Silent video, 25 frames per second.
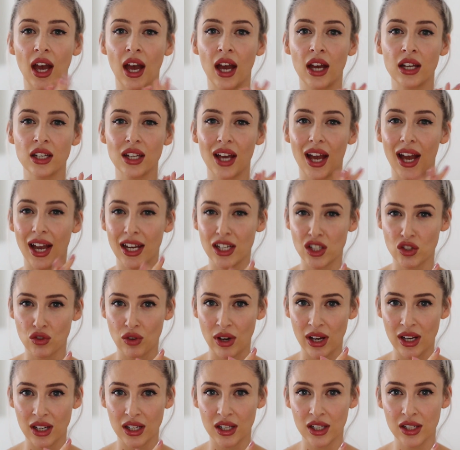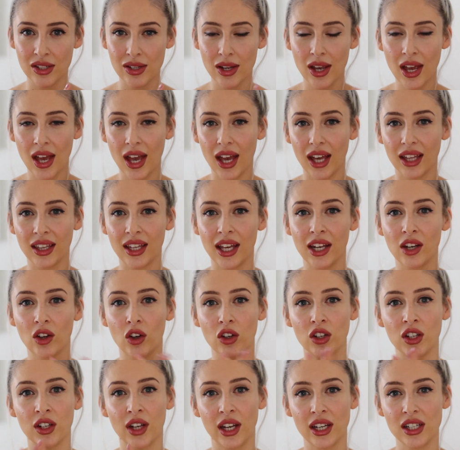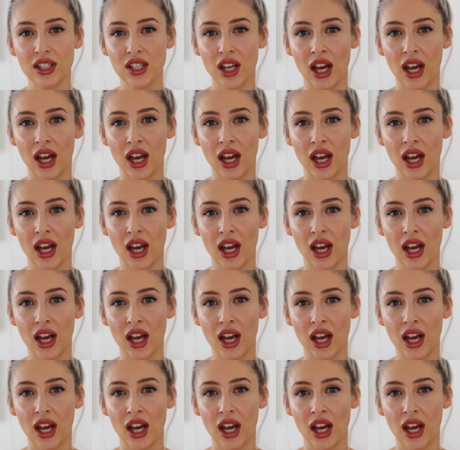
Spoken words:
and hydrated. And then on a night